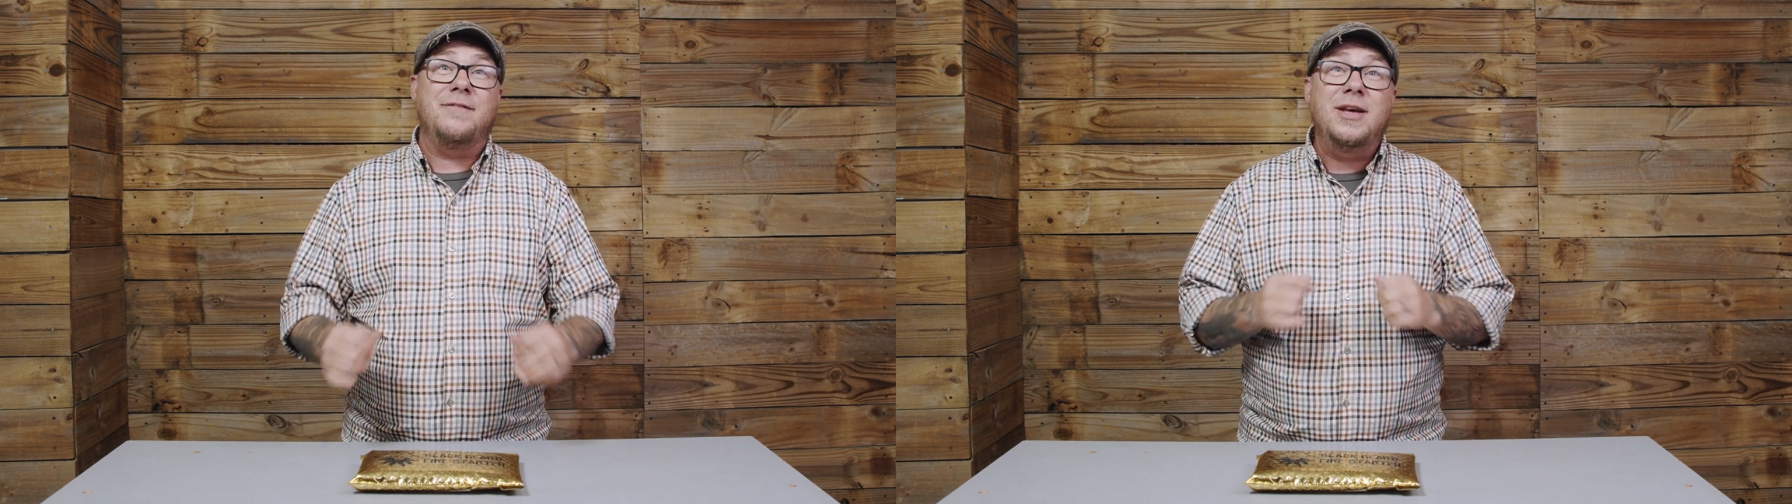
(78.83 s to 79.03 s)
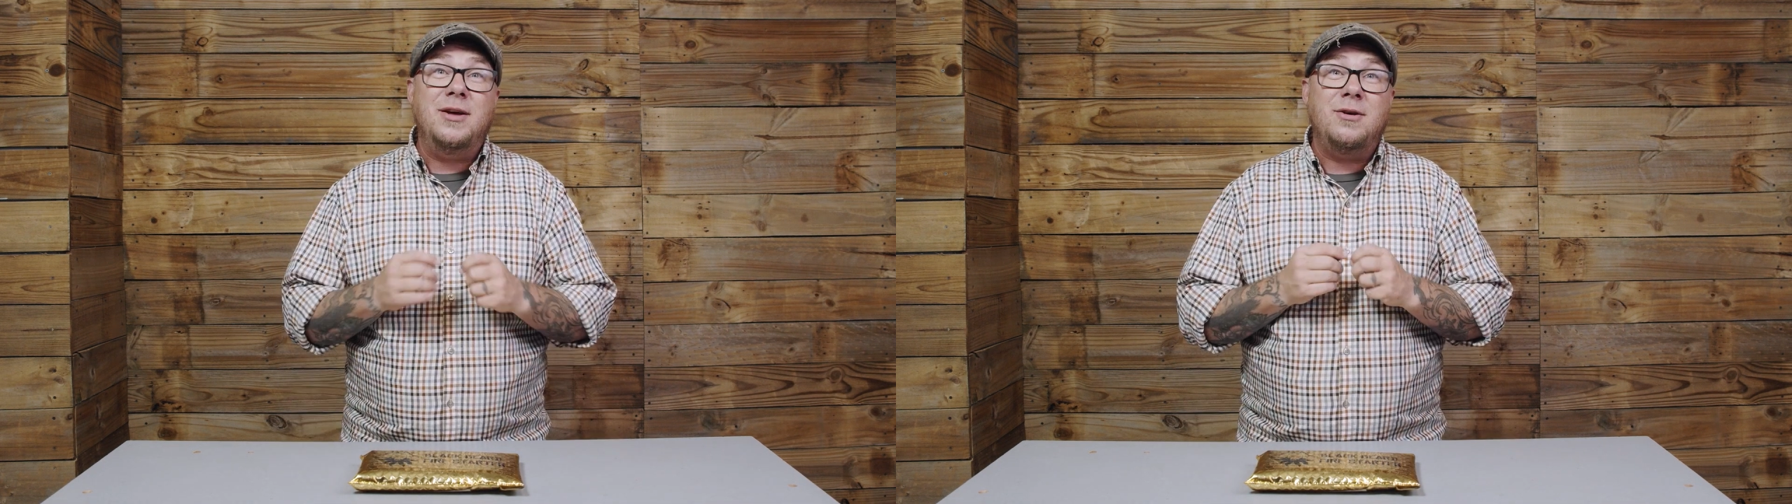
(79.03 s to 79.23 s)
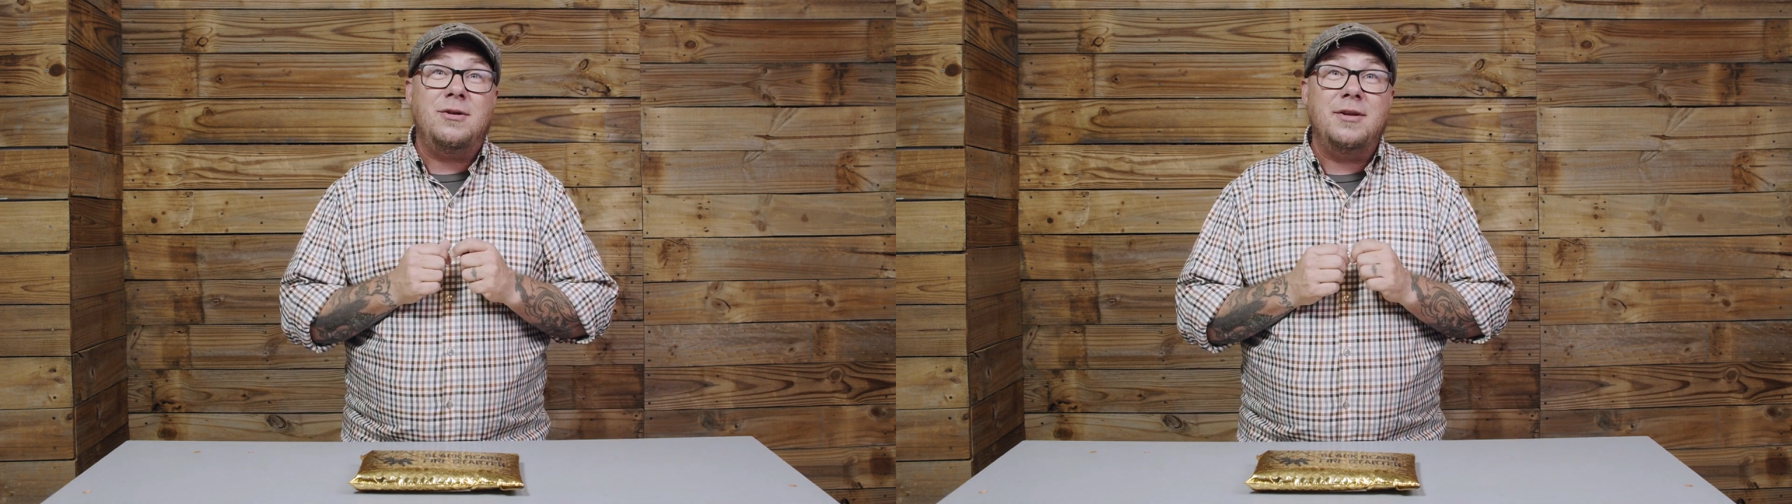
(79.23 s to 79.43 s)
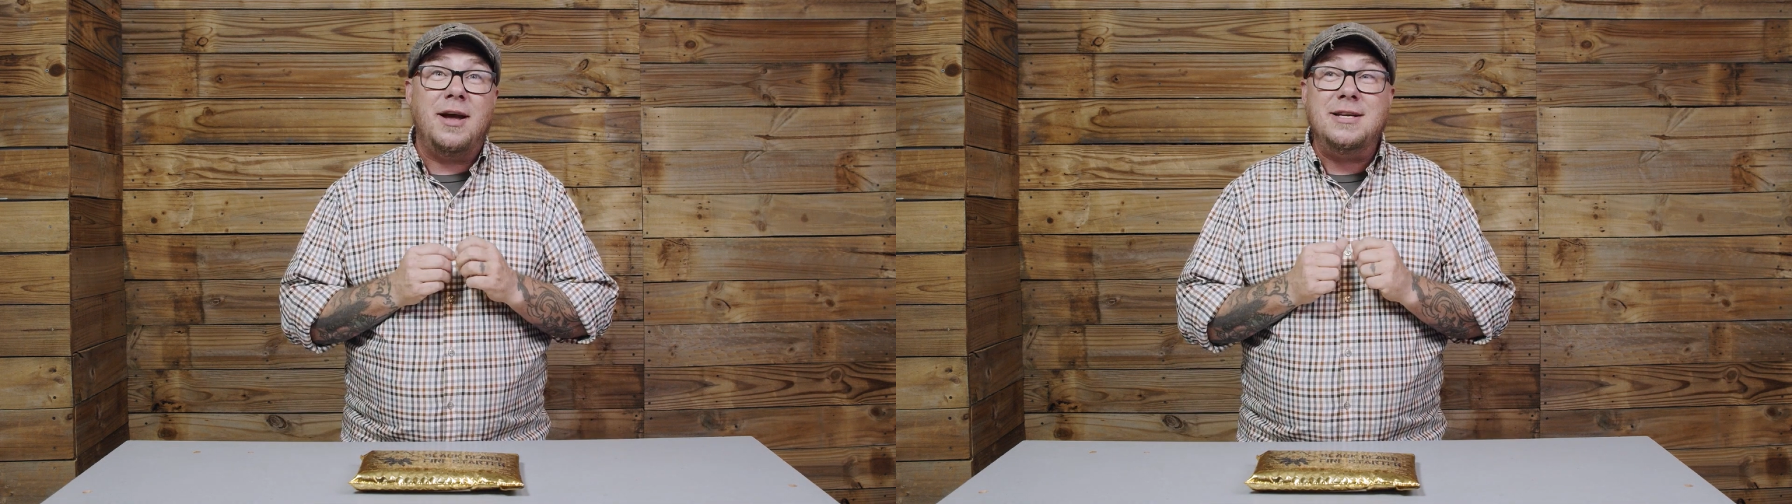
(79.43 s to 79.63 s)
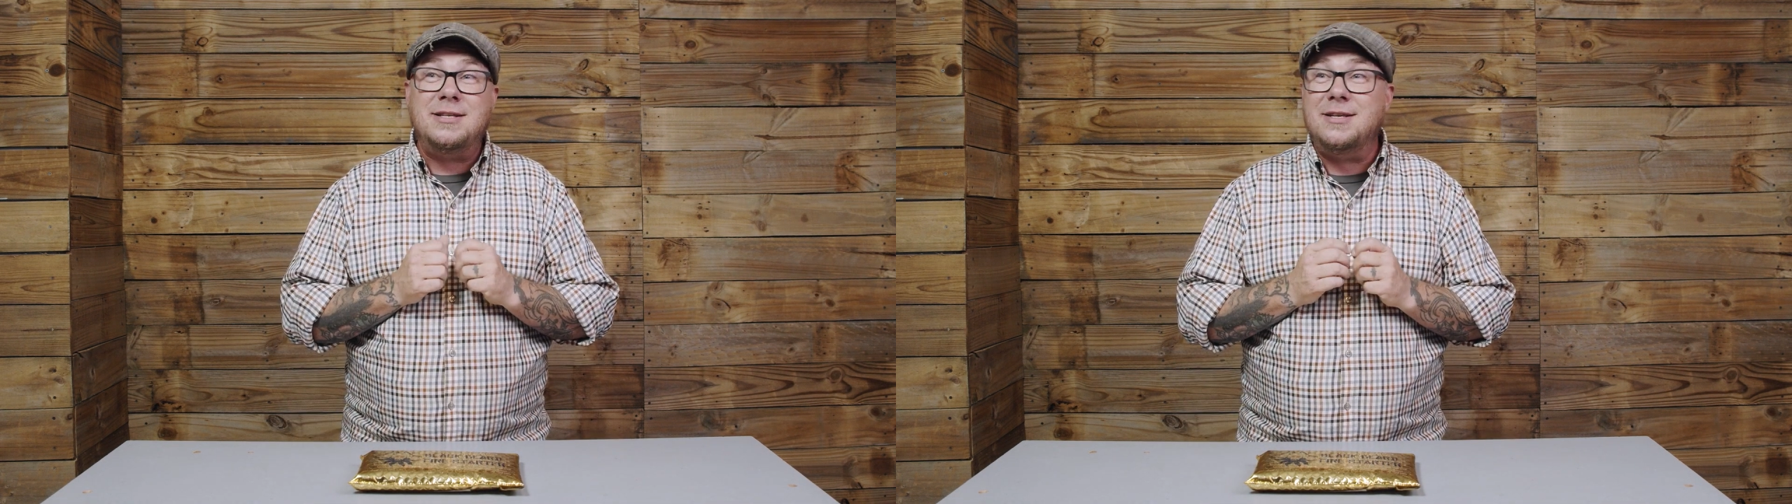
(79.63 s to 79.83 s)
feel
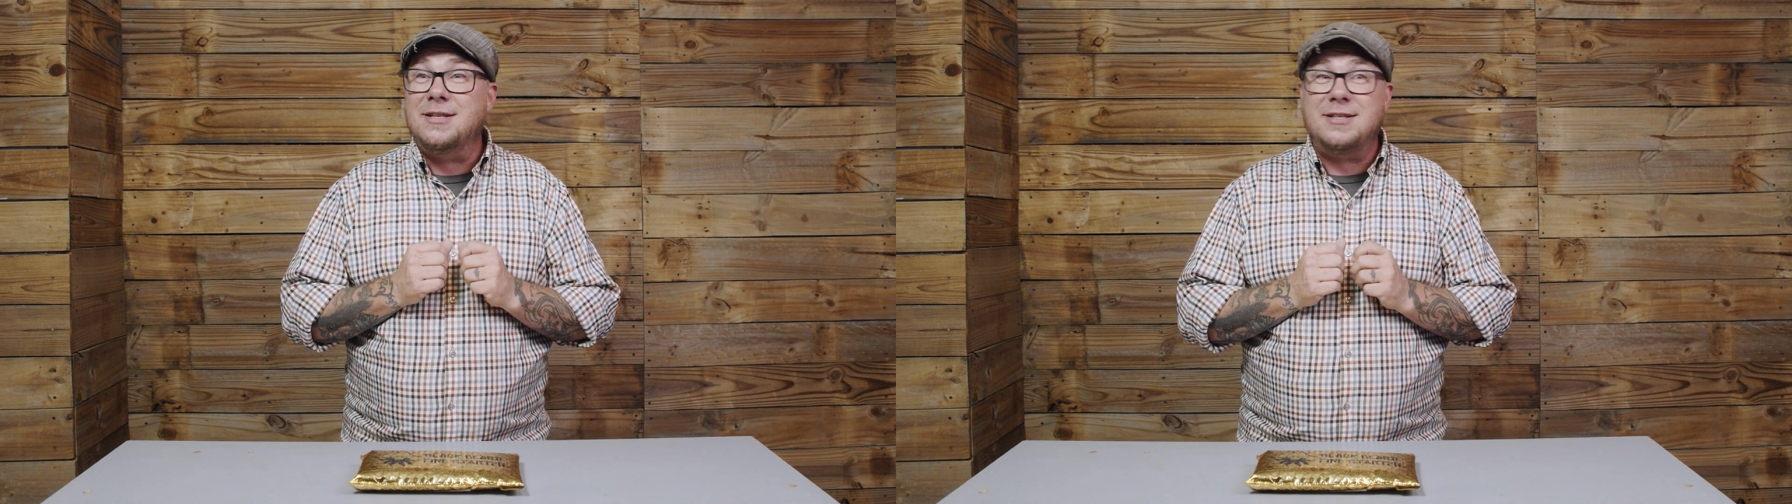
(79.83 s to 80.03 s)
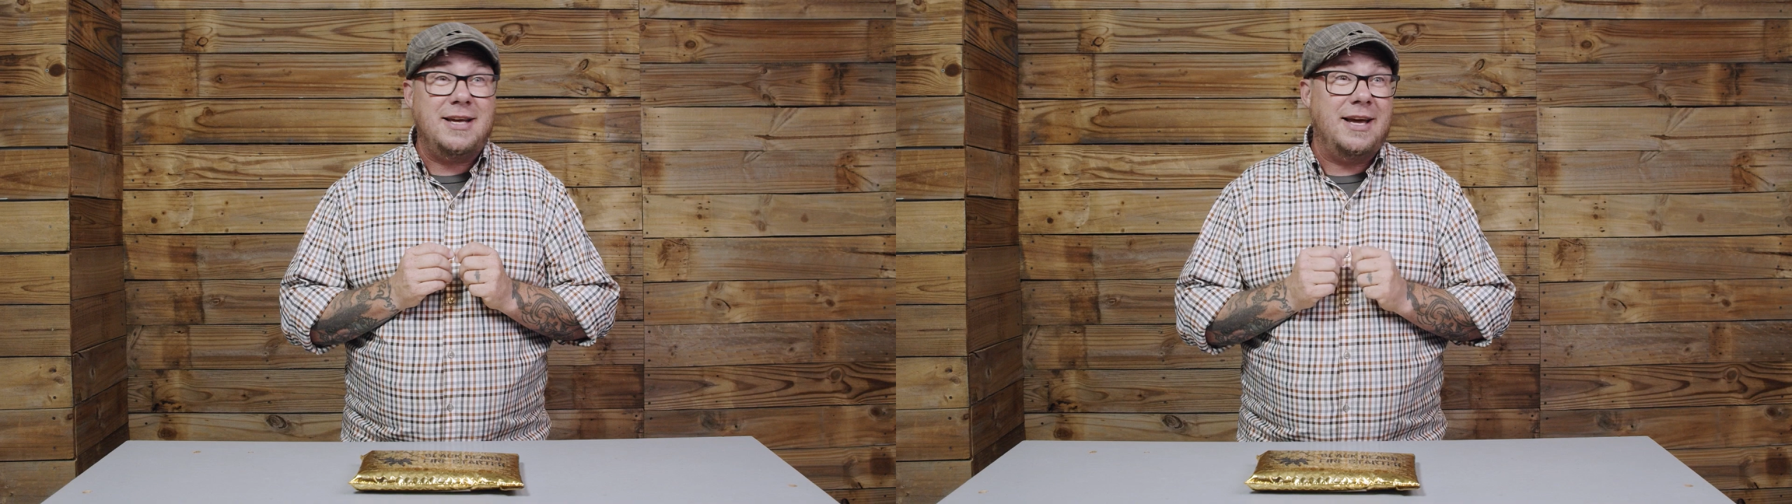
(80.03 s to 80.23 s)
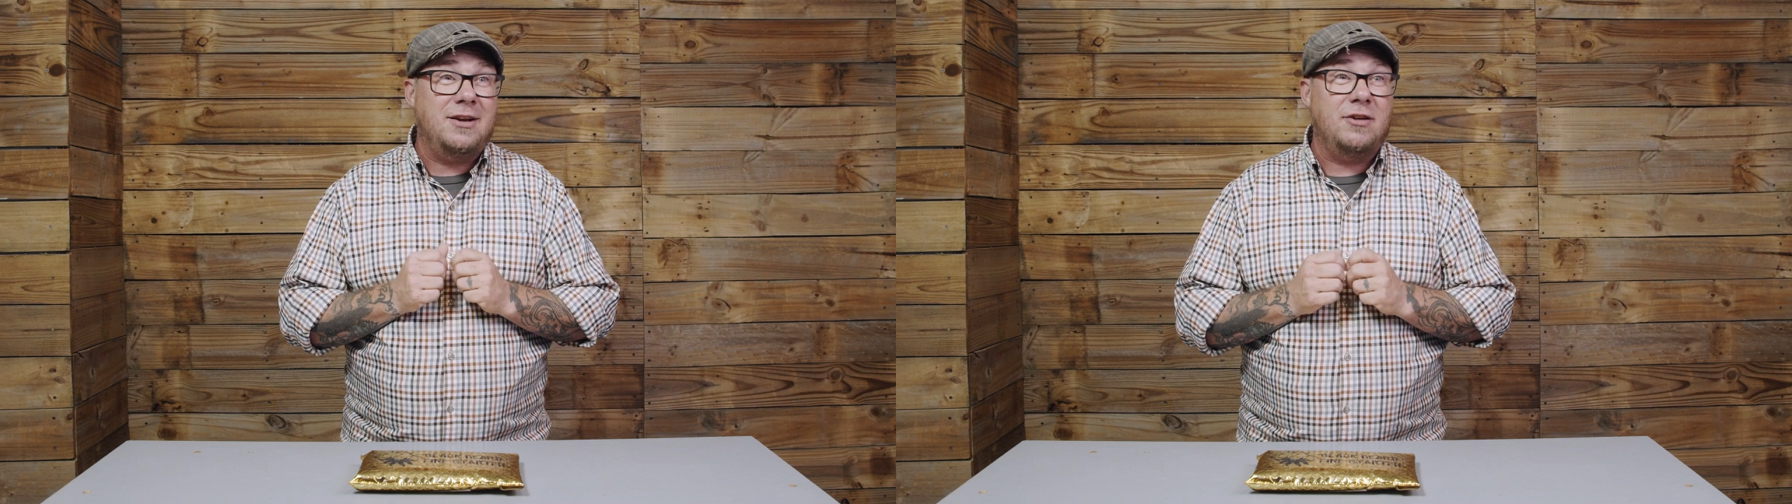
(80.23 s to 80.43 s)
nice to the skin